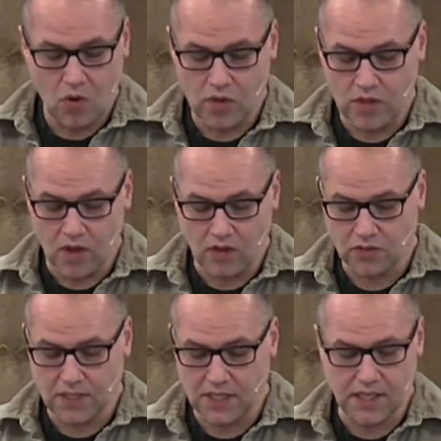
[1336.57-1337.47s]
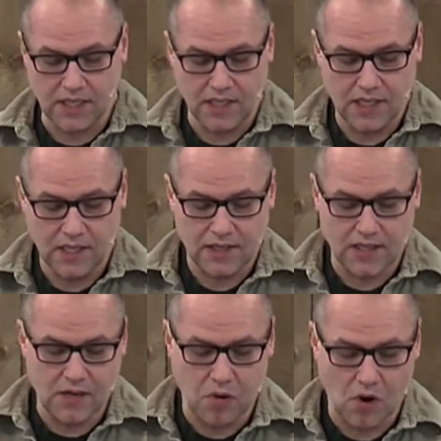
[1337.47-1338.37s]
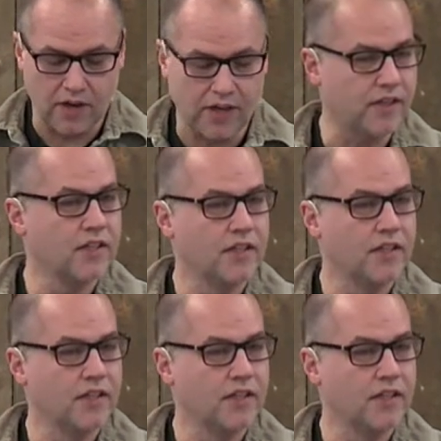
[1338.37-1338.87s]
with all speed, they departed.